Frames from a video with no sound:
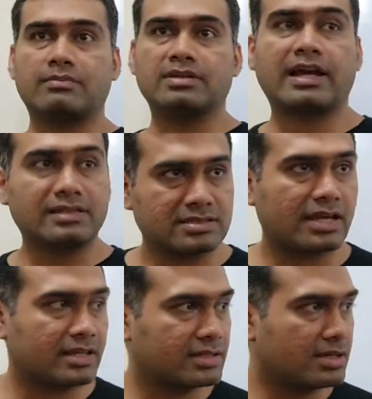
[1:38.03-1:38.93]
Albert
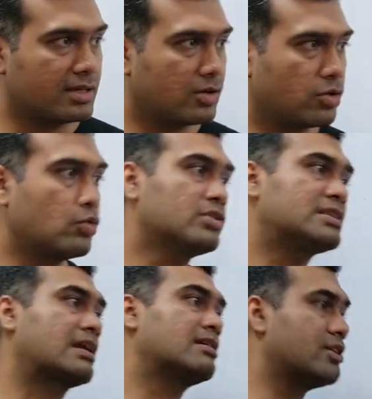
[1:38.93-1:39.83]
Einstein, who
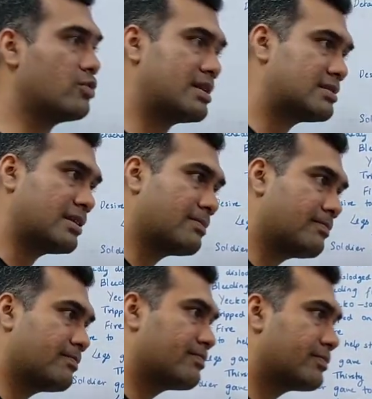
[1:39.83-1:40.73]
settled in USA.
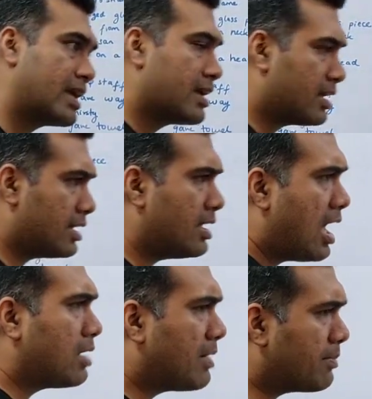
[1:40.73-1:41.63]
He
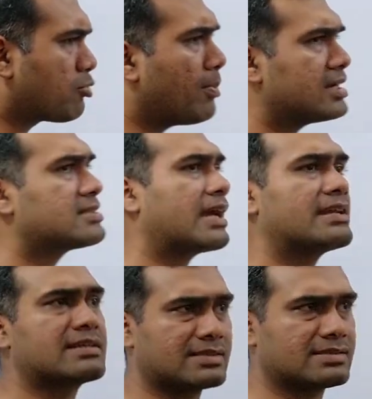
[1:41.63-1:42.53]
and many prominent
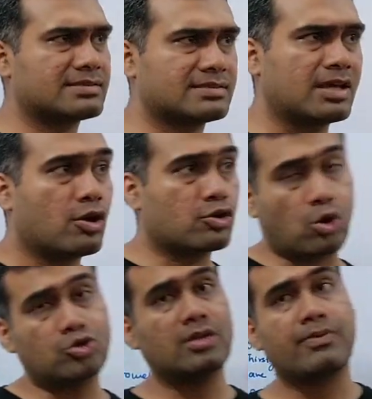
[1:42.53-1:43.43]
scientists
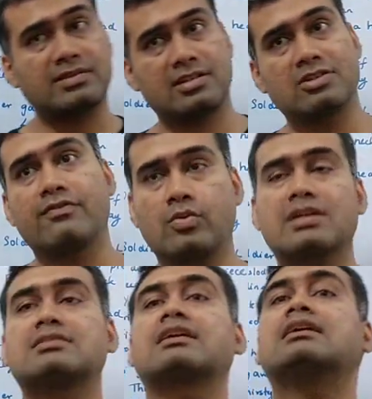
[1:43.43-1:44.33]
wrote to the president of
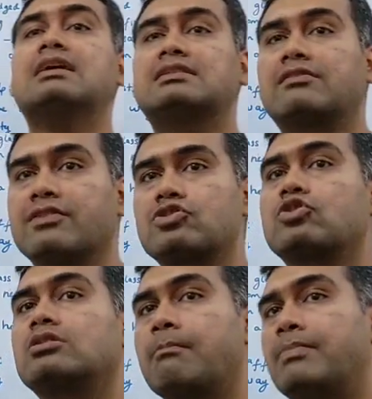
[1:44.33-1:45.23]
USA that we
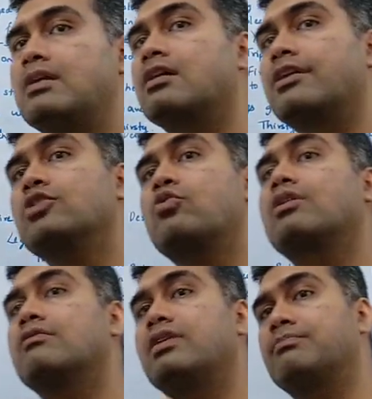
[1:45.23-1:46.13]
should build a
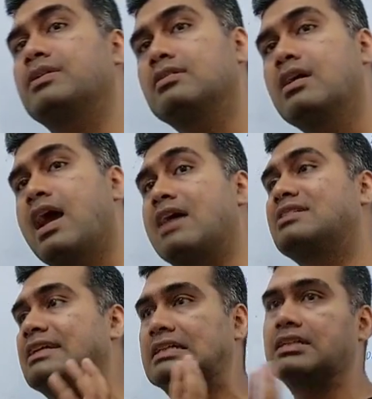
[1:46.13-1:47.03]
nuclear weapon as
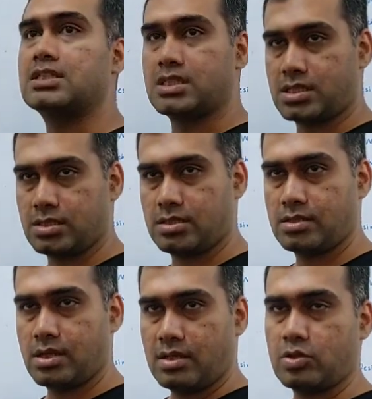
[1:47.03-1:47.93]
a deterrent
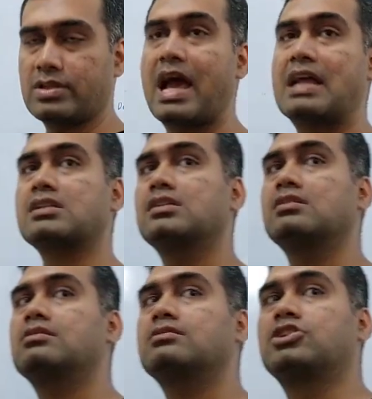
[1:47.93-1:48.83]
so that
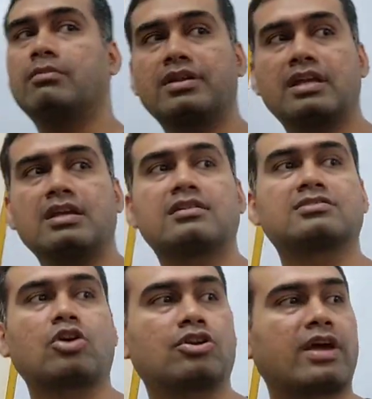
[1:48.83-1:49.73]
Germany
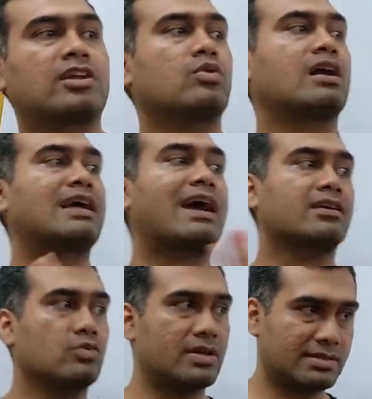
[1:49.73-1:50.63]
does not try to attack
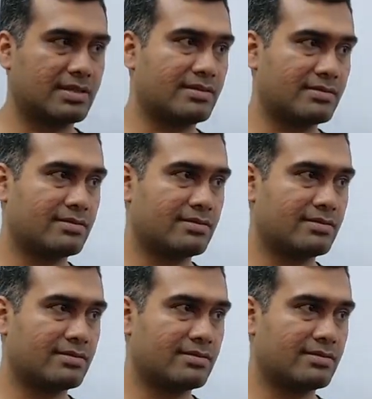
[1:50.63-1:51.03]
USA.